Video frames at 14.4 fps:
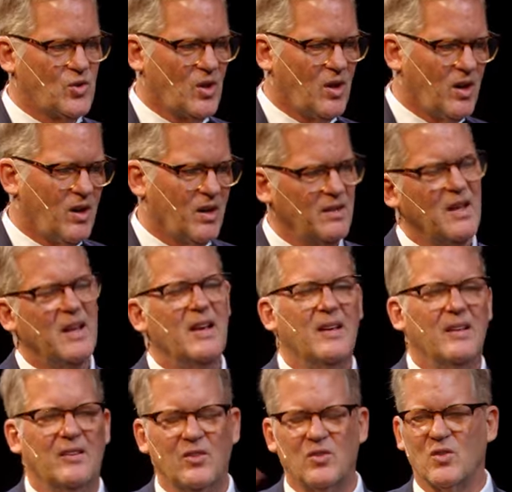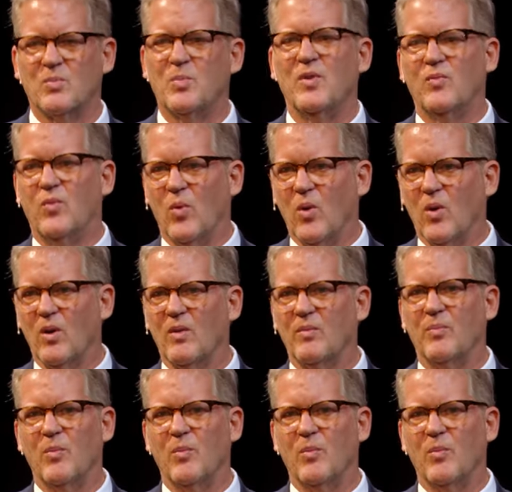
saw. This is before